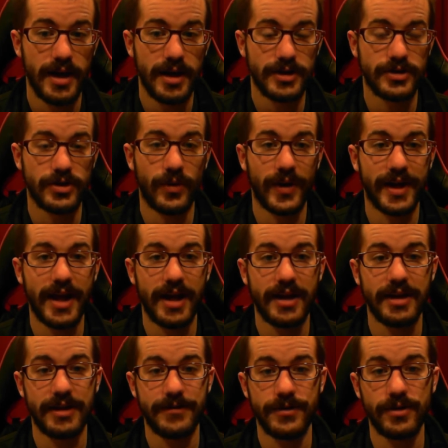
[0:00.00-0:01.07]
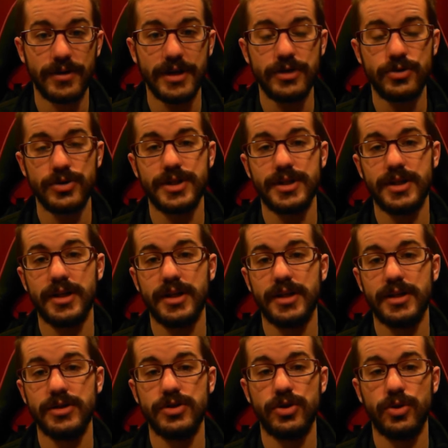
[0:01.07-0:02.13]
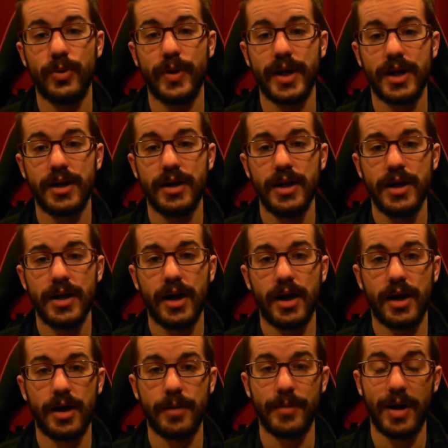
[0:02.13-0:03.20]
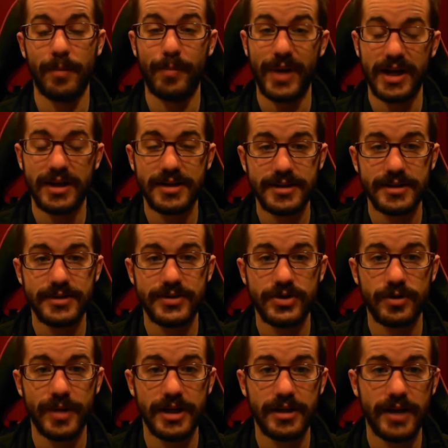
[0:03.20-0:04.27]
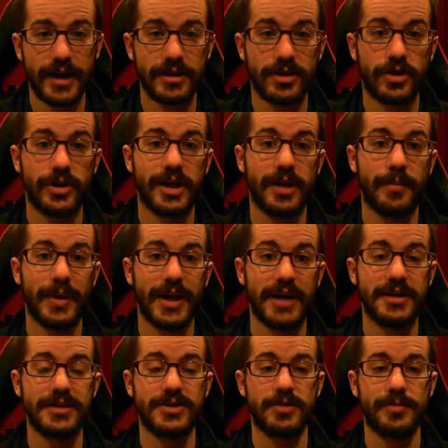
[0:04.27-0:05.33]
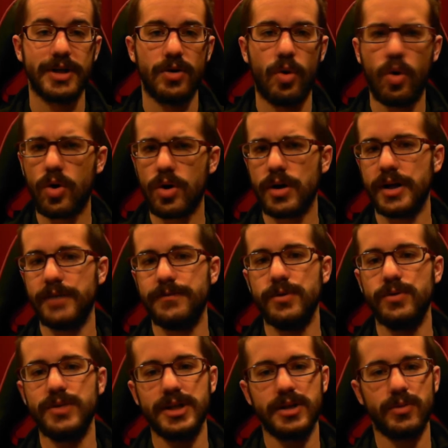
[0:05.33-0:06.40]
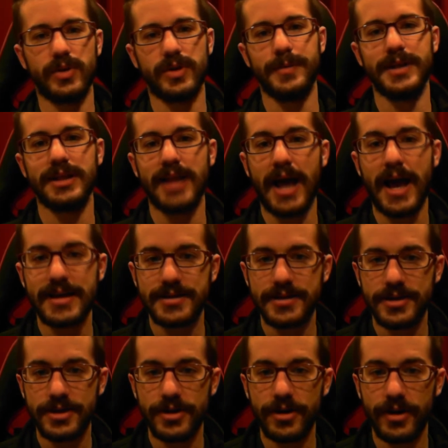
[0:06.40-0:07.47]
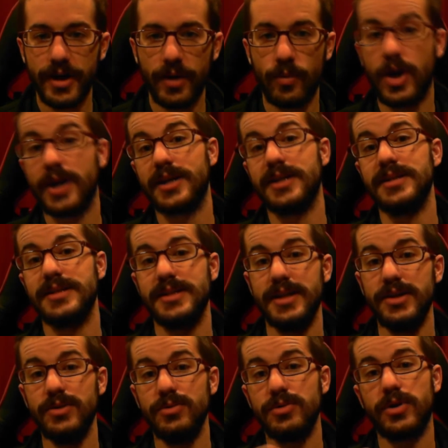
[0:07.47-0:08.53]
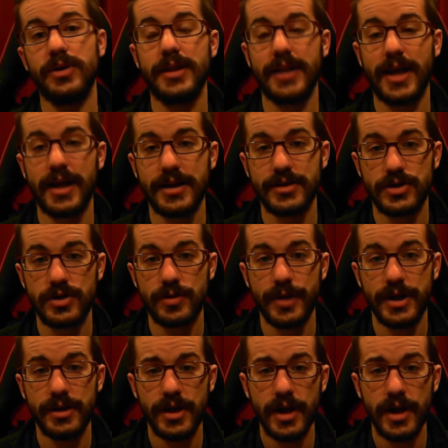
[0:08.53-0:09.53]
So again, if you're interested in doing a band instrument and learning a band instrument, or if you did it with me last year and want to continue learning that instrument,